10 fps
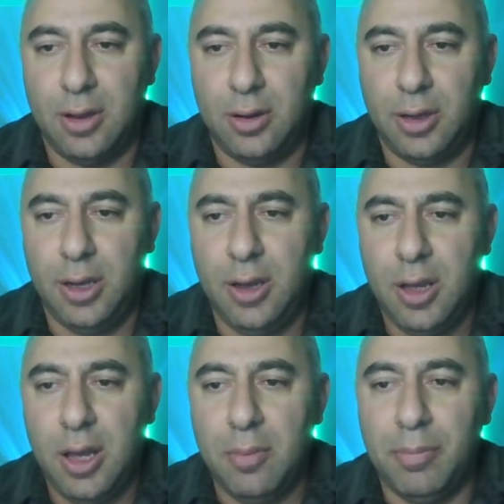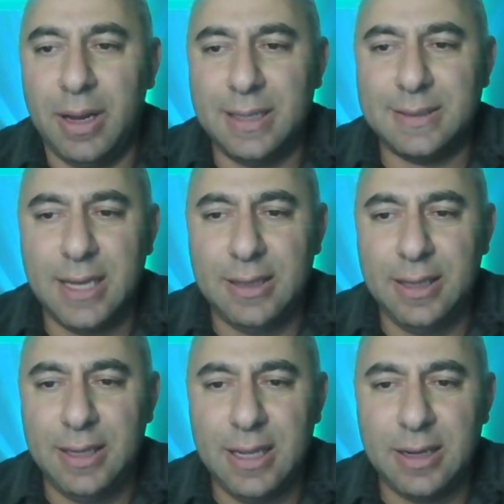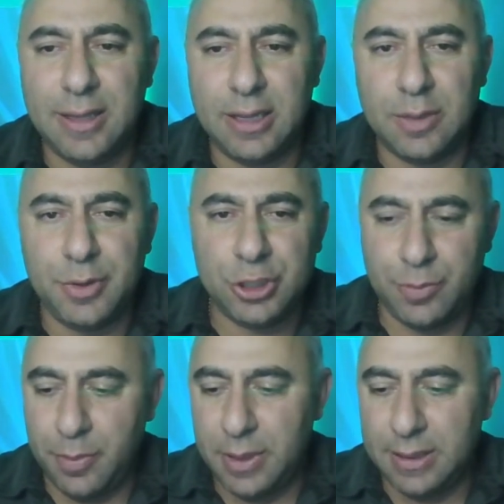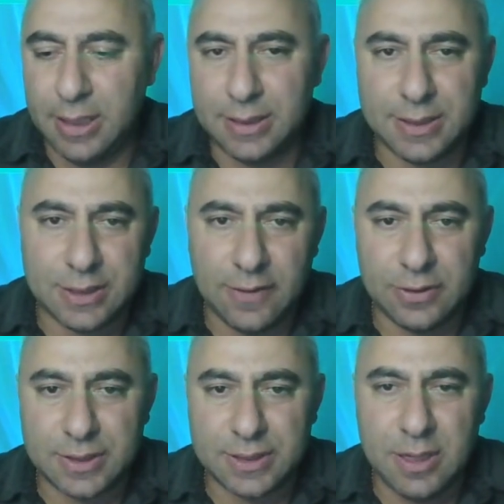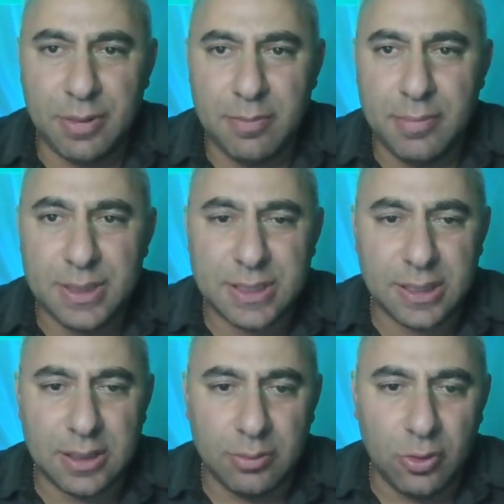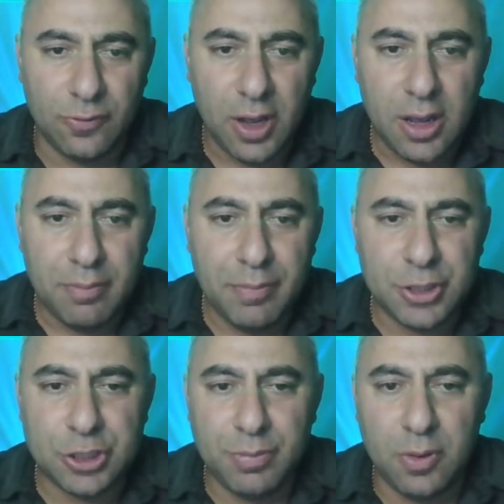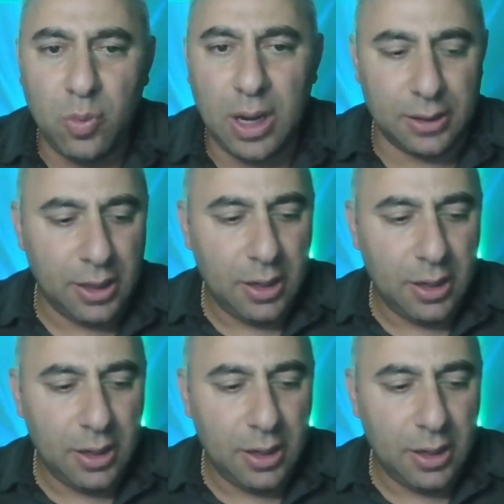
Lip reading: Okay? But instead, he didn't take the bishop. He played king c7, just simply missing the move bishop b1.